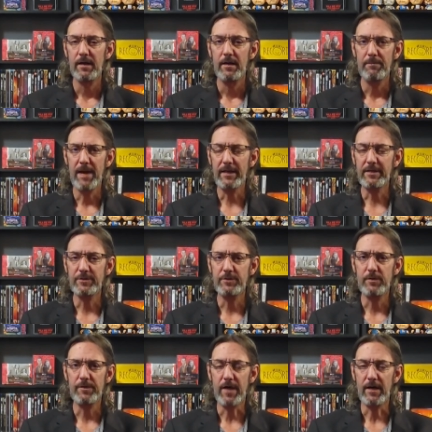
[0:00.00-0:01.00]
Back in
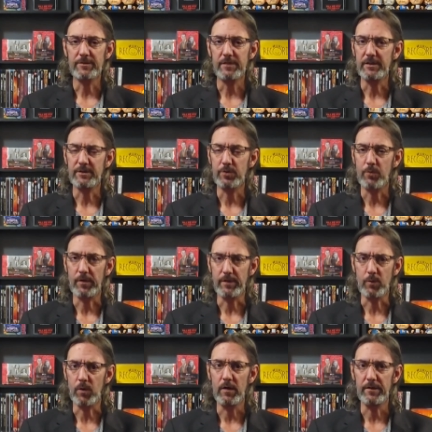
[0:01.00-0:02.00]

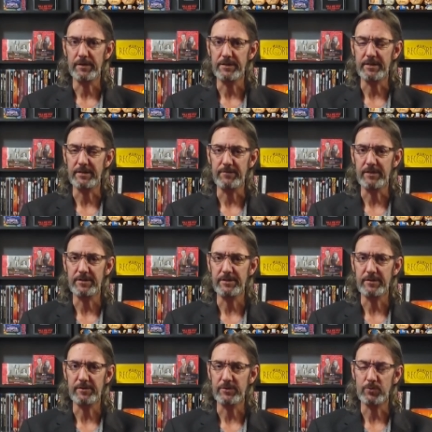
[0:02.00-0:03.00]
2021, the TV
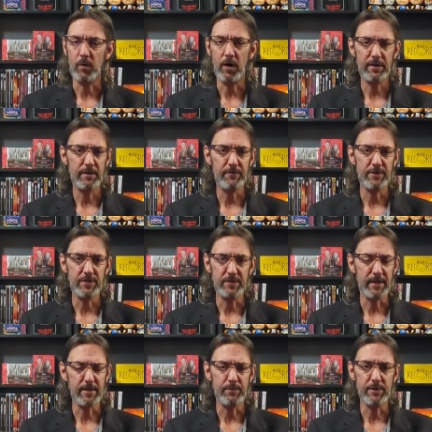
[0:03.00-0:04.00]
series WandaVision
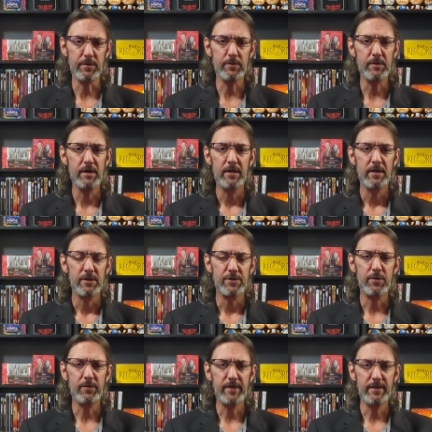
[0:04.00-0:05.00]
debuted,
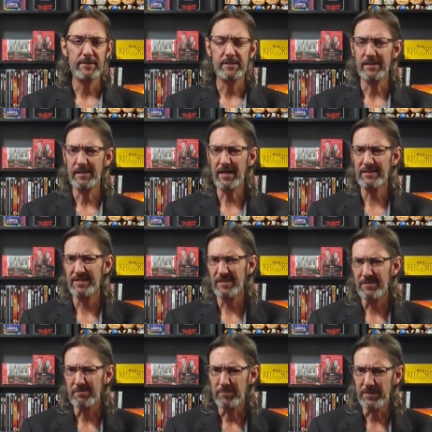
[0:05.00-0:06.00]
showcasing an
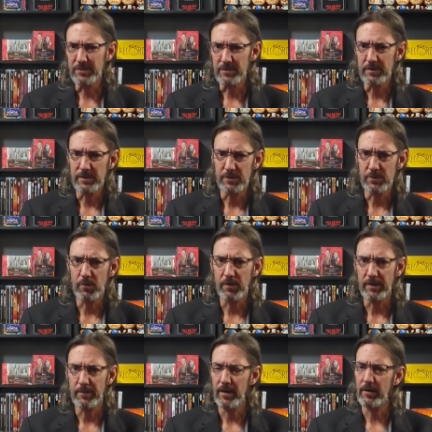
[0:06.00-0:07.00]
excellent mystery
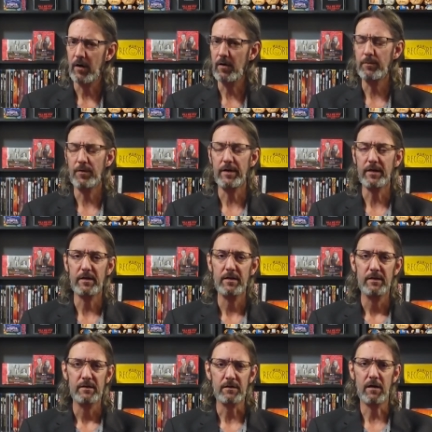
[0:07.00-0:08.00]
story about heartbreak
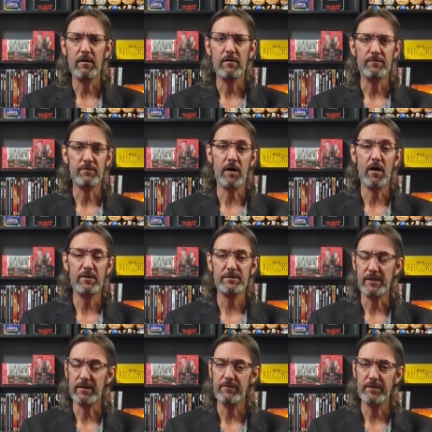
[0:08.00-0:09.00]
love, loss,
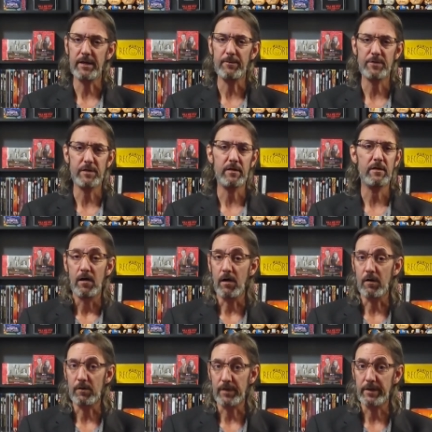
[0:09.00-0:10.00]
and redemption,
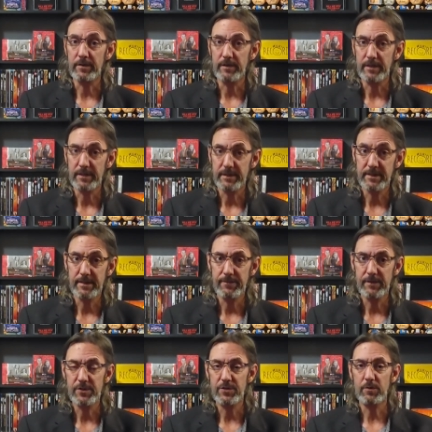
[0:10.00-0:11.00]
all layered in a
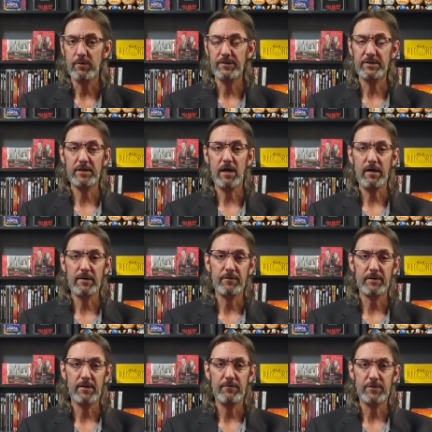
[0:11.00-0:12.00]
TV show facade of
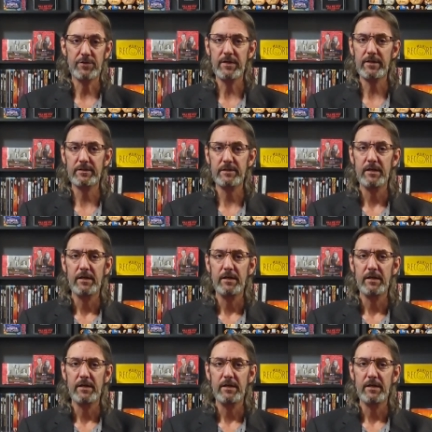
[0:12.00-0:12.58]
clever tricks